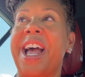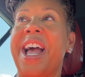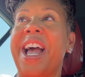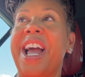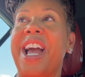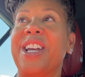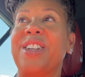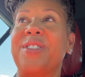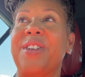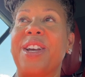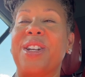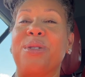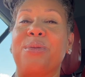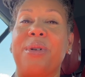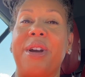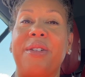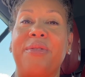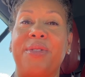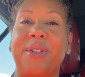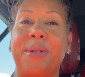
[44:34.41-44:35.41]
and you had to
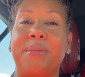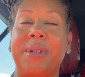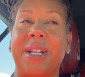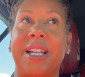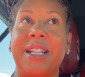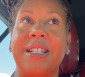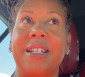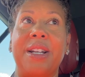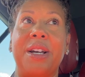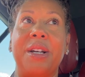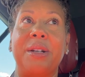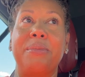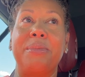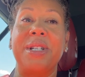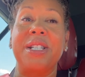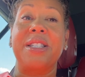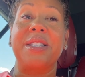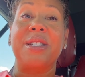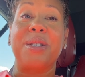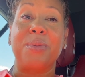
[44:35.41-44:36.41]
wait for them to conduct
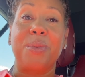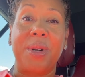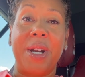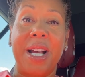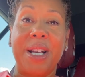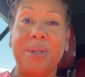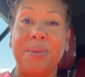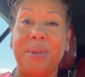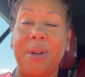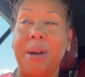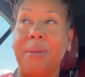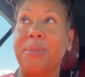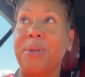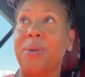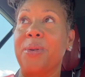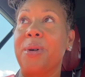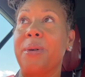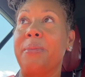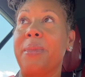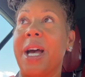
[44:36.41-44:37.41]
business. Well, that's what I'm
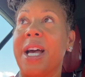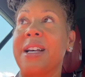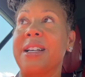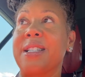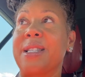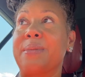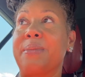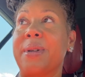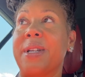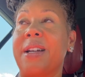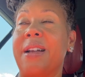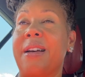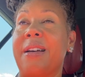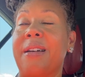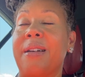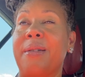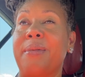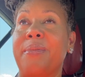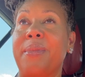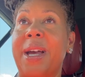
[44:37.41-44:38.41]
doing. My husband
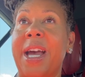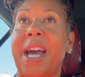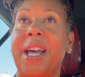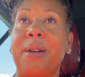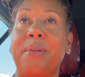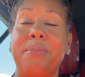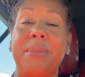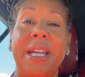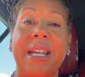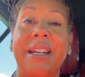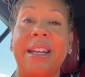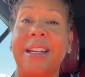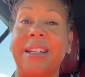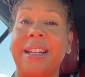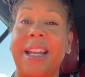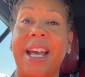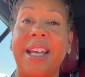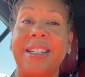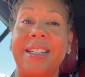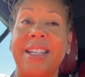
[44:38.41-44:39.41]
had a meeting
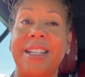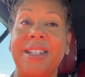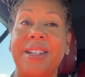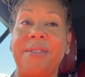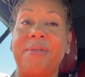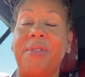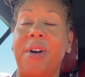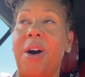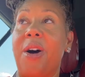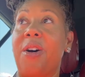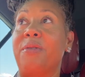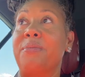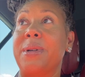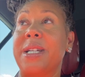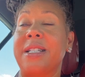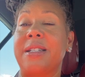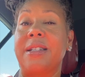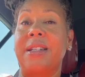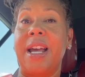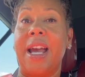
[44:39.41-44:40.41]
that didn't involve
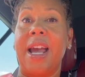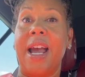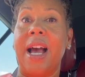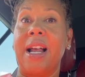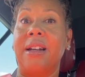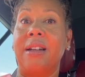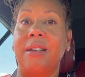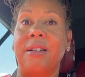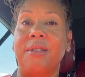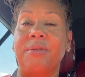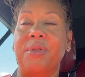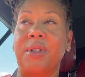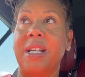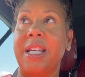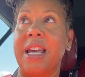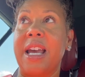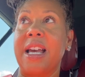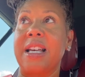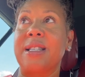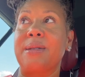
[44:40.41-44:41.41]
me today. I love when
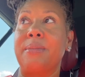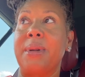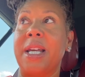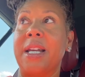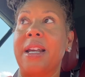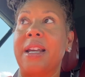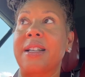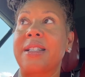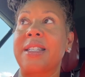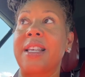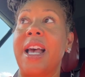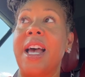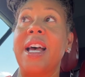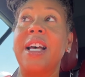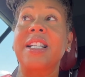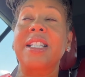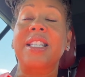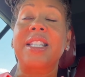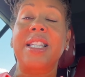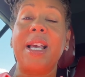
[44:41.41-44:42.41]
he has meetings
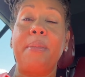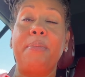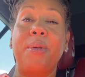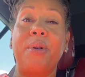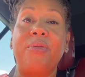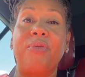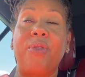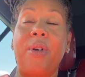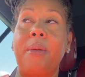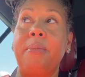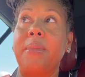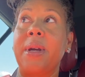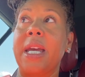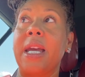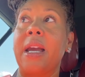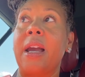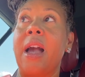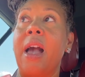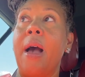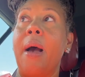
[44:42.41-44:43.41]
separate from
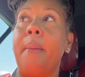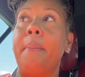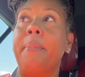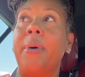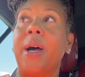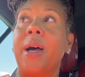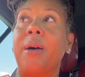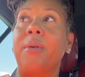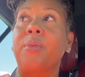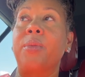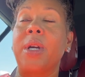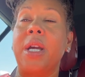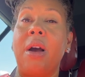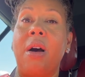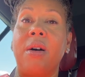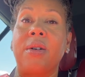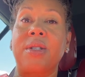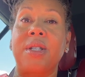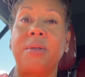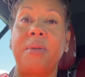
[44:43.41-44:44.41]
me, but we
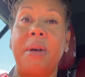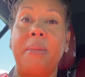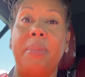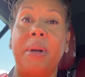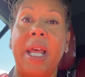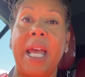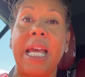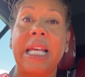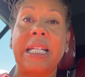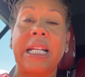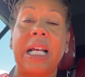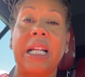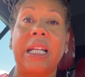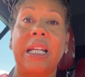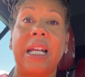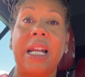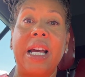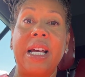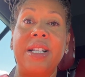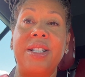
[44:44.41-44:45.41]
also had planned a
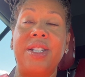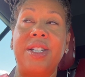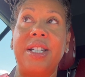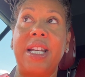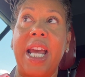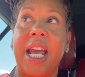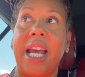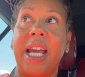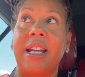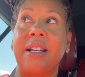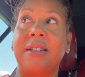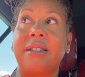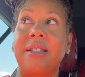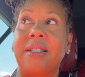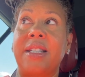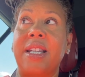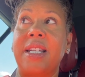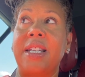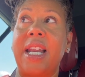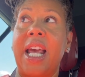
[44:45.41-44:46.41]
lunch date
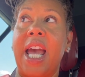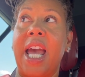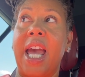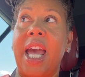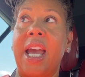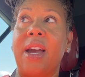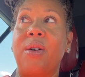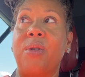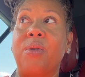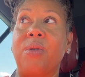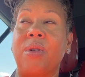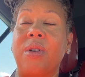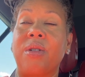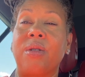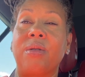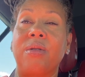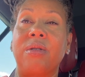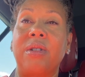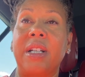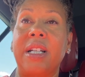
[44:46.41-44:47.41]
today, or an
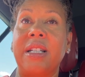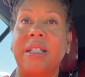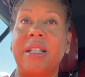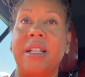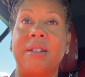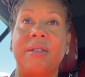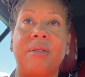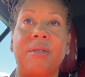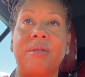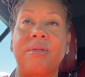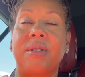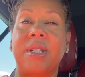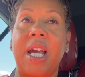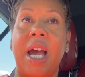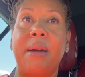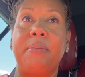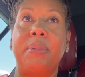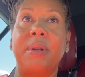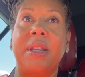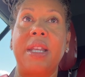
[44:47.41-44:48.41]
early dinner
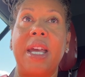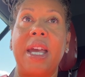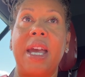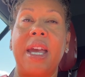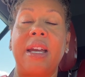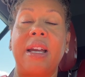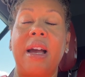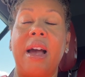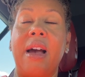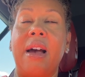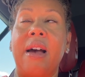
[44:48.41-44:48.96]
type of thing,